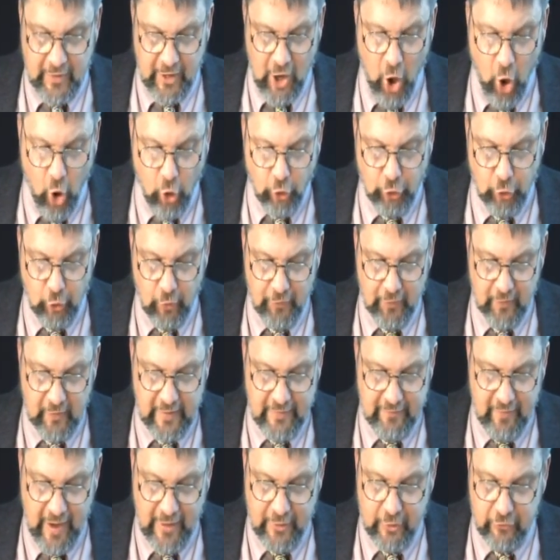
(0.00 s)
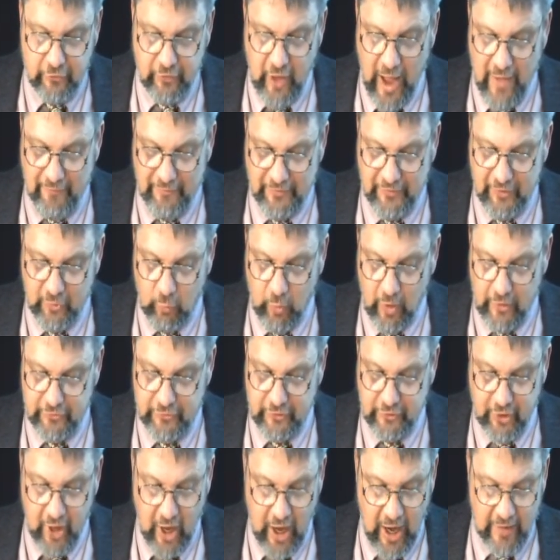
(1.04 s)
The owner of the Levite, whose office it
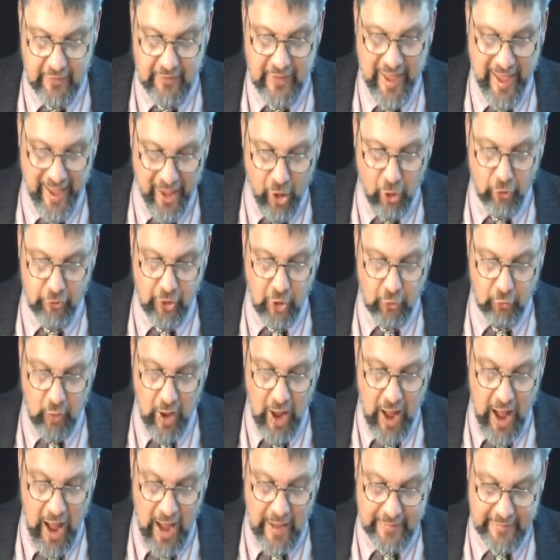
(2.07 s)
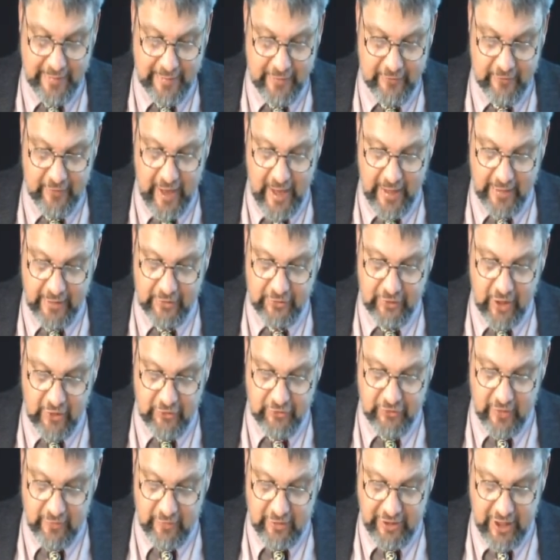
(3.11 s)
was to tithe, held a rod in his hand and
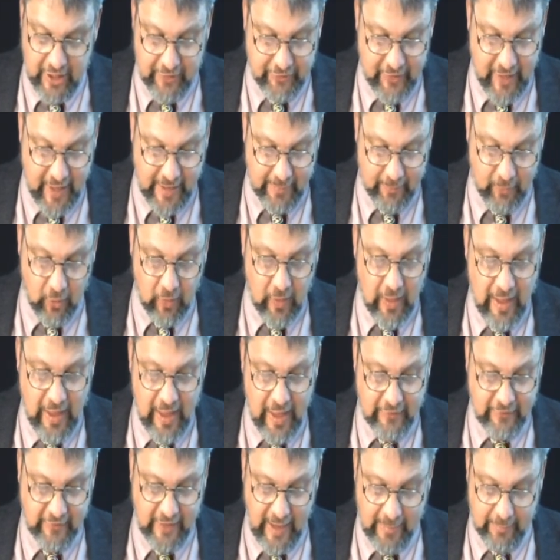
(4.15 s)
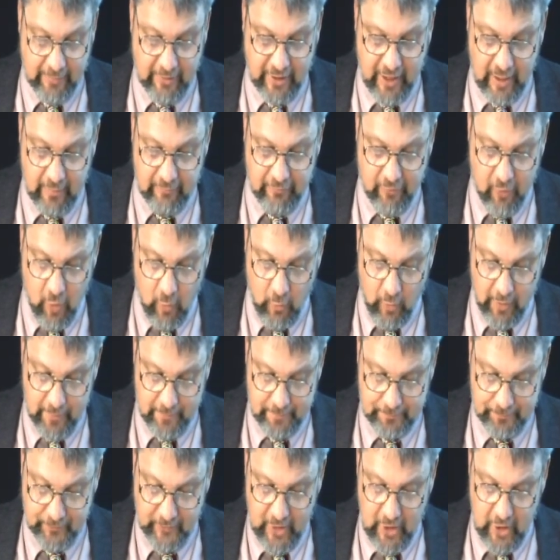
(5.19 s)
touched every tenth animal as it happened to come
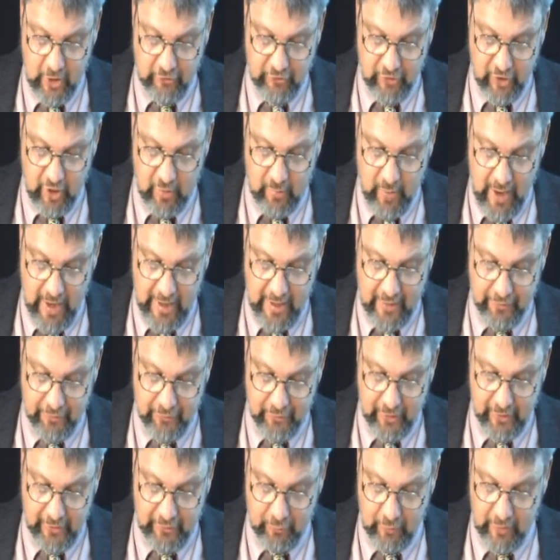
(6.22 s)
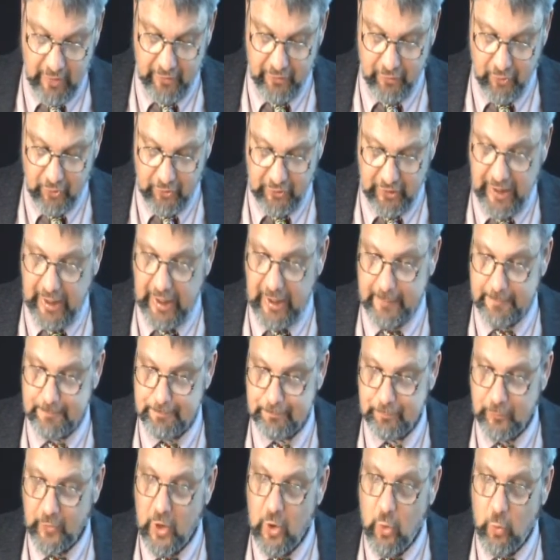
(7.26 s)
forward. Jeremiah 33, 13.
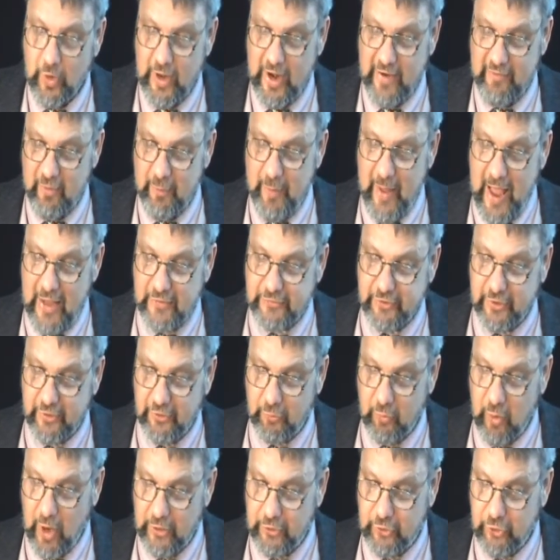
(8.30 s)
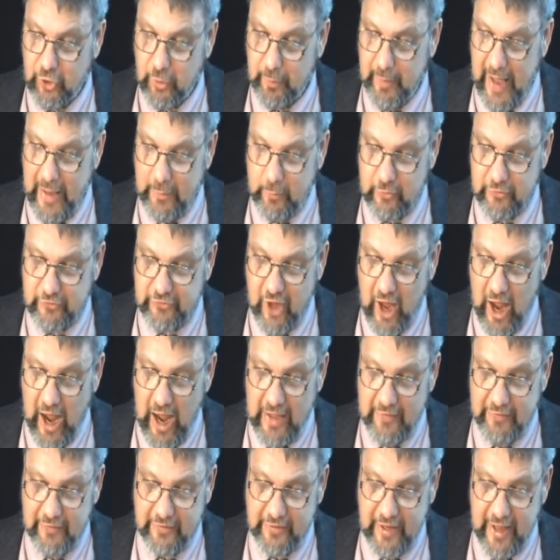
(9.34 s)
Whatever passed under the rod, good or bad, was
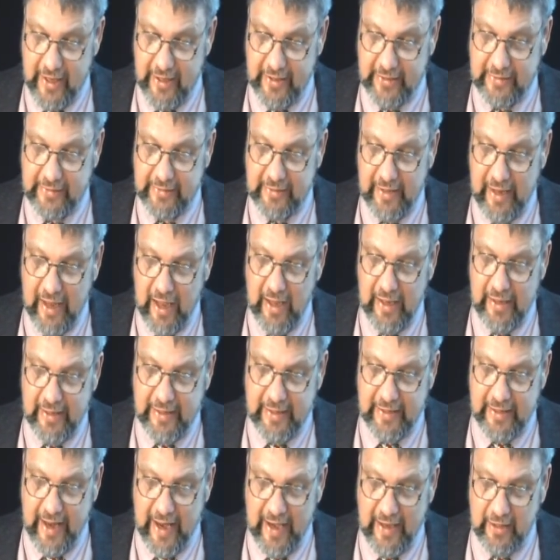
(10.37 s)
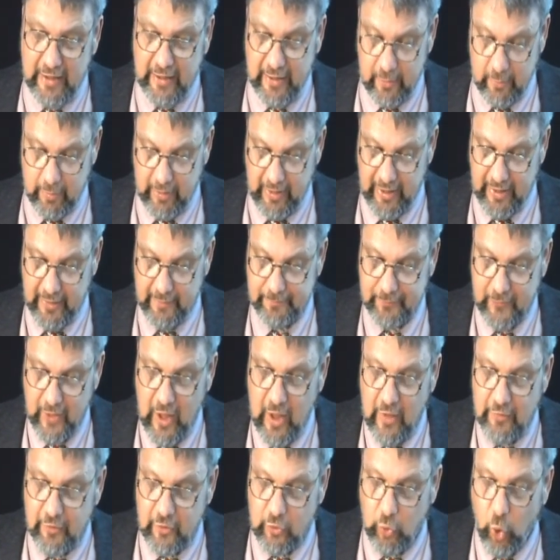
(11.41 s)
tithe and taken inalienably.
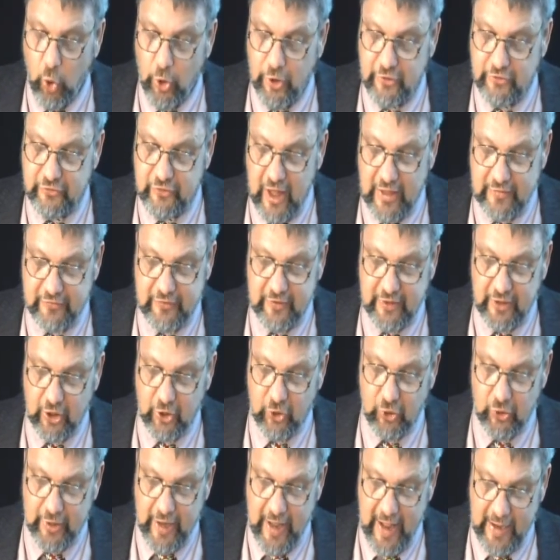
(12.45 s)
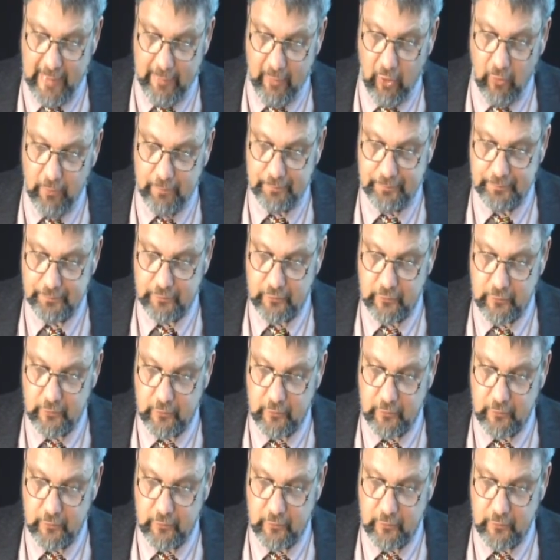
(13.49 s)
The Lord does not seek a good animal,